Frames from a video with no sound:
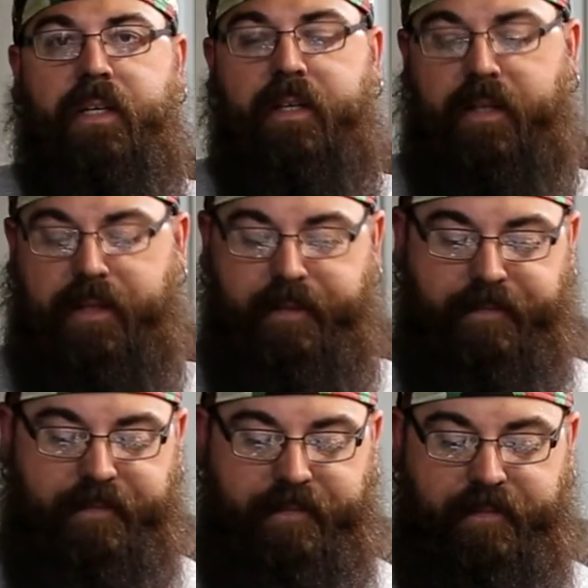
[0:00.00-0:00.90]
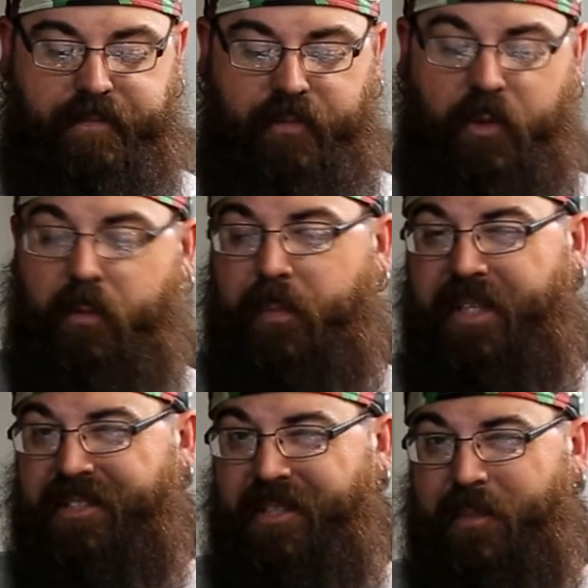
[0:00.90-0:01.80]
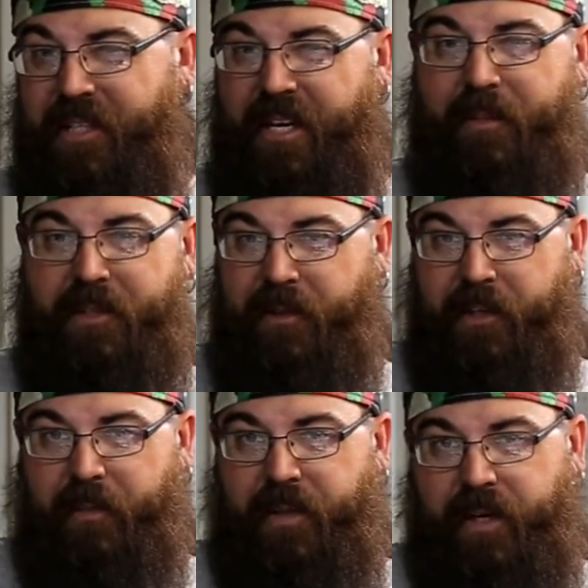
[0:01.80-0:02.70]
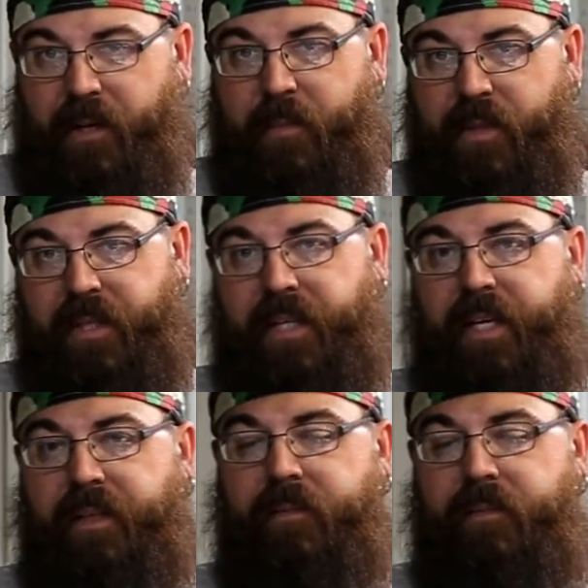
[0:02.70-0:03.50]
there will be some times that are going to be kind of mundane.